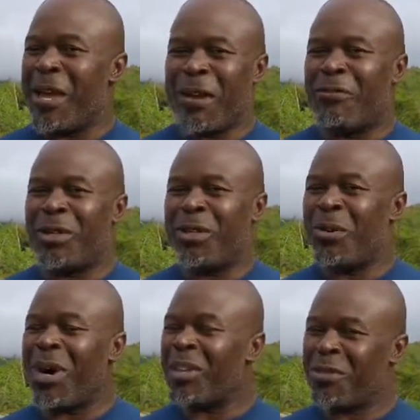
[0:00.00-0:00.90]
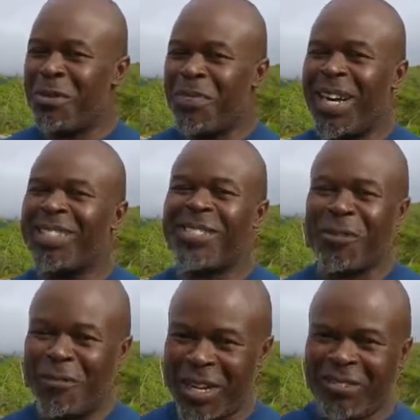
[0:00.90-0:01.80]
Every 2 or 3 miles, you'll
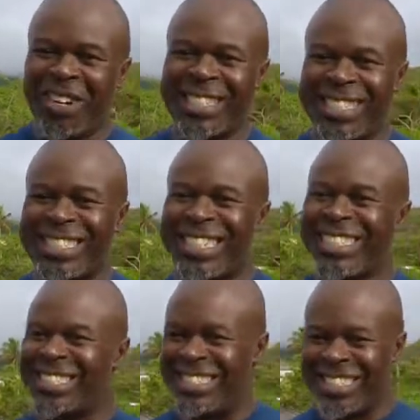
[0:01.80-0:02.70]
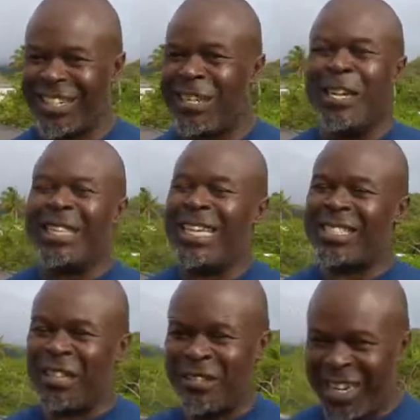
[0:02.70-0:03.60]
find water stations. So that's
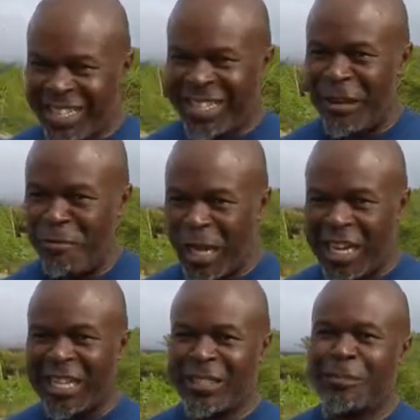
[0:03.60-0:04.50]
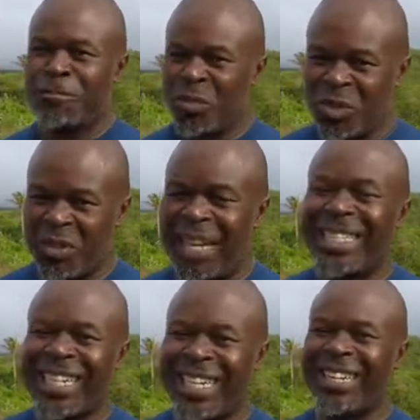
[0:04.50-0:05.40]
a great thing, because right
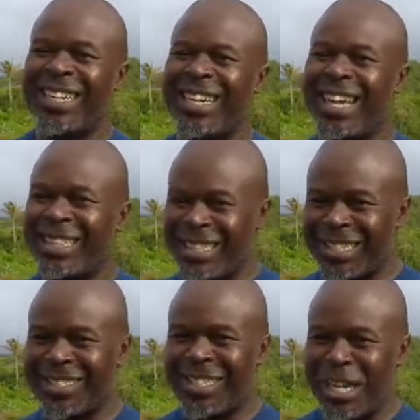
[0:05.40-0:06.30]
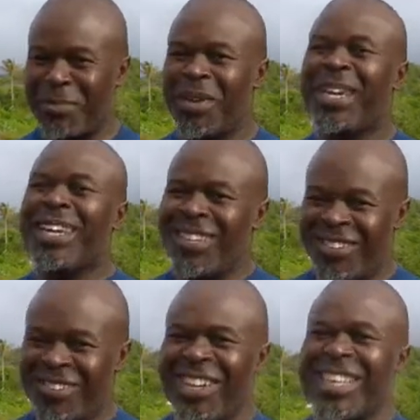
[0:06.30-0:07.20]
here at this time,
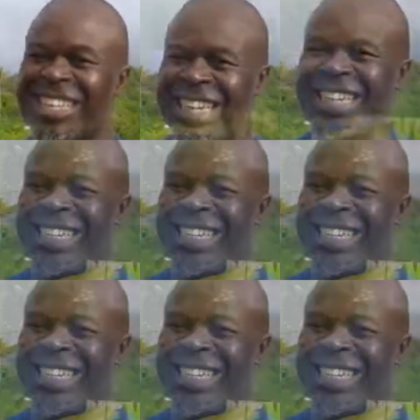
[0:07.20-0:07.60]
you'll really need